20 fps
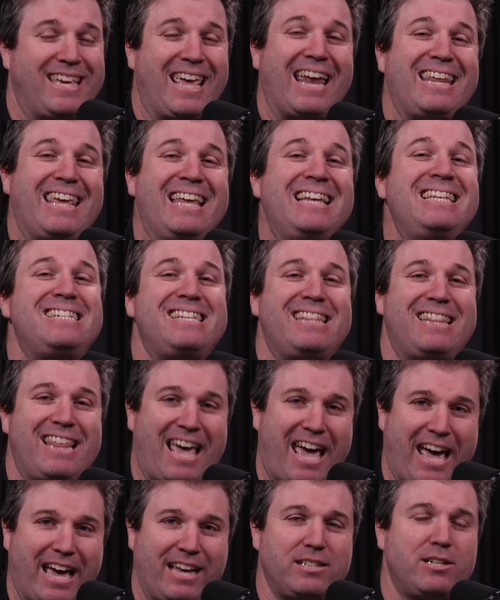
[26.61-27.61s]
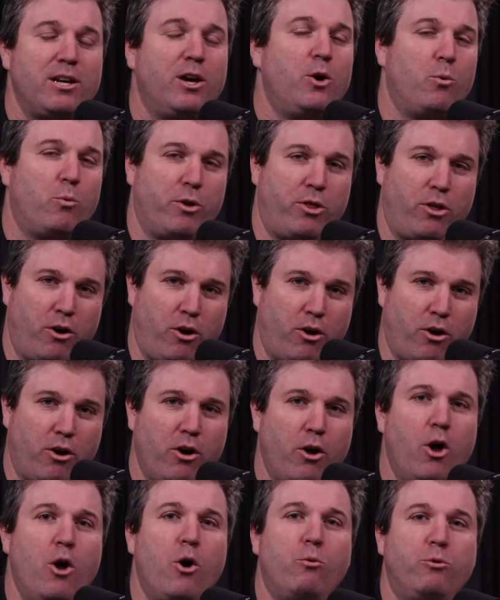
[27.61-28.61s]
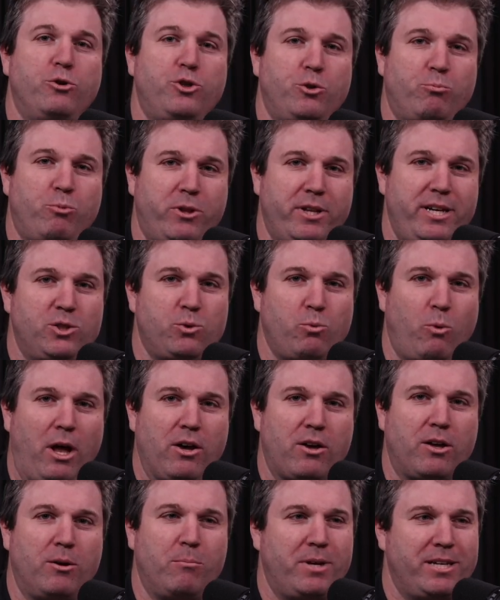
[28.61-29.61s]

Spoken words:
into that with her. Would you please welcome